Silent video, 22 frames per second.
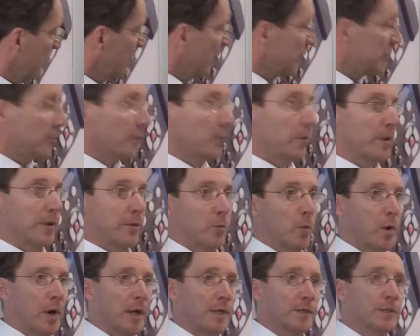measure with
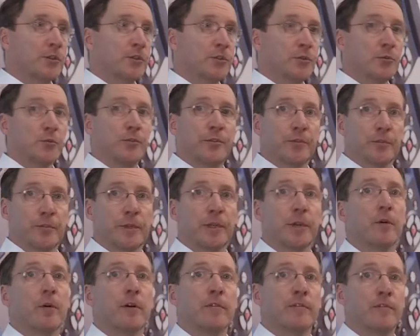1, 2,
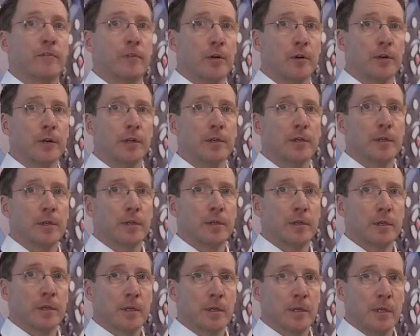3, or 4
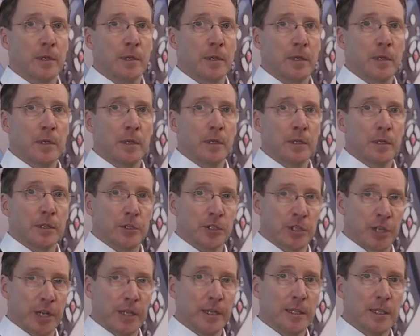
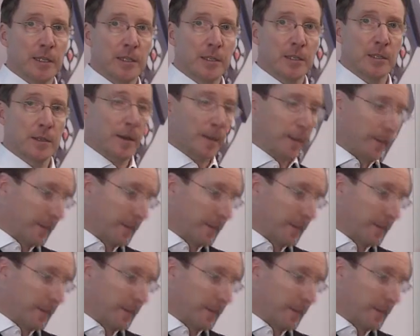channels.